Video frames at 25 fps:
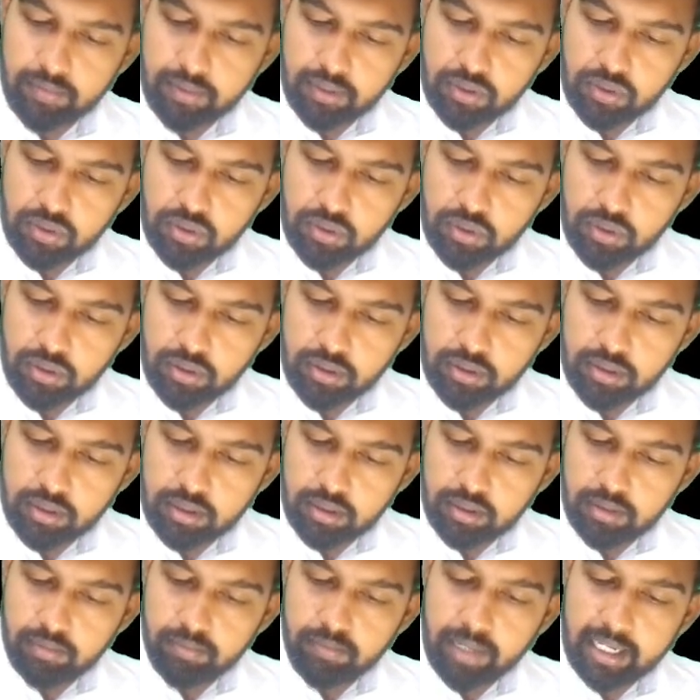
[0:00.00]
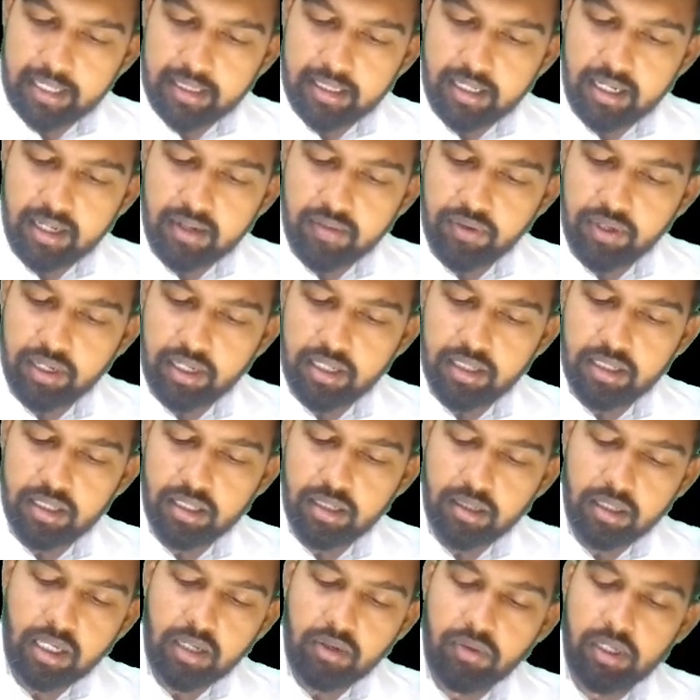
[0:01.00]
So by the
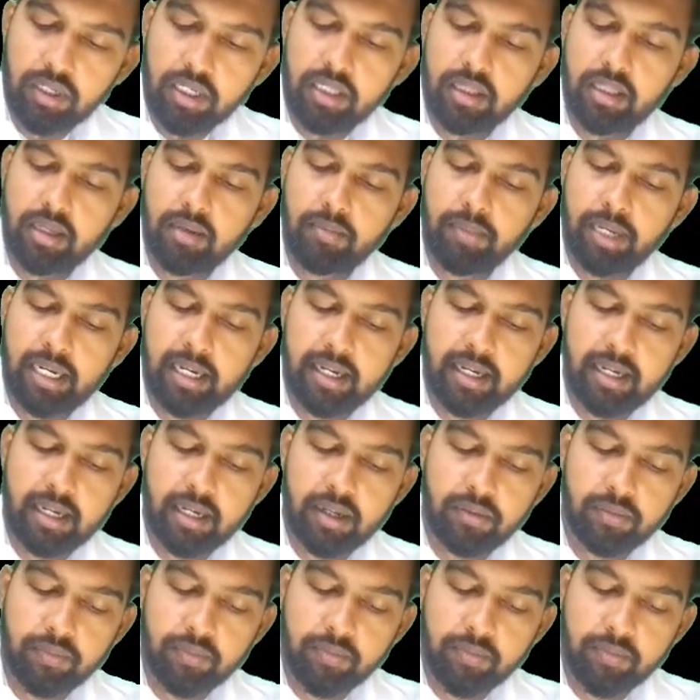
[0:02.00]
definition given in the Bayesian law,